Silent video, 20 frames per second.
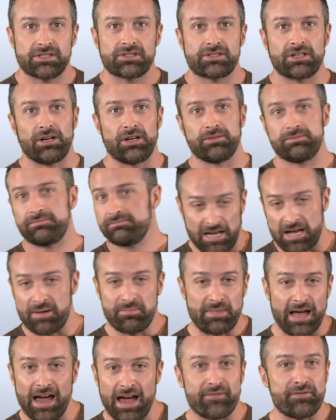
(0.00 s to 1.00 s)
So
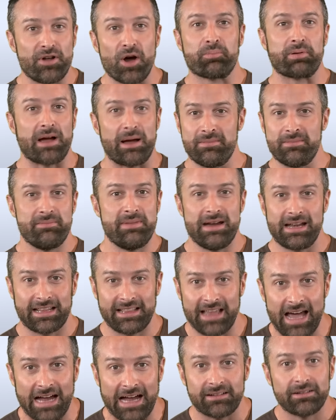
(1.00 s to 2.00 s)
I'm, i have no problem
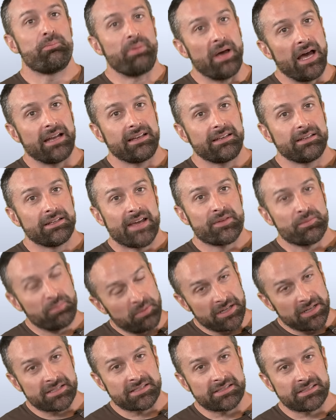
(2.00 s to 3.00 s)
admitting that. But if you
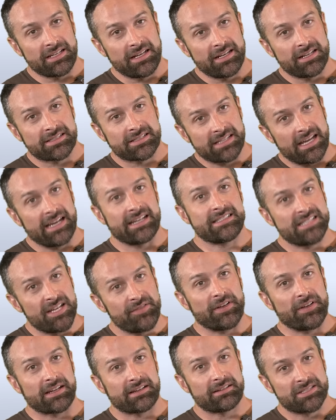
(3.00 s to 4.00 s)
put us in a
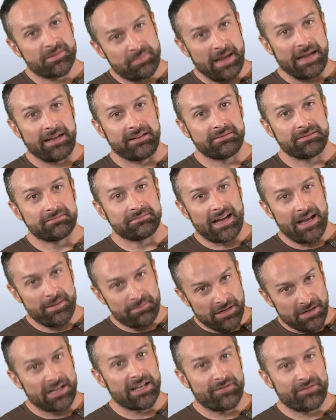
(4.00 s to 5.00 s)
scientific debate,
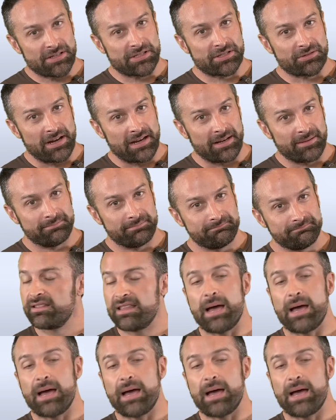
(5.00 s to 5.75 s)
I'm going to eviscerate him.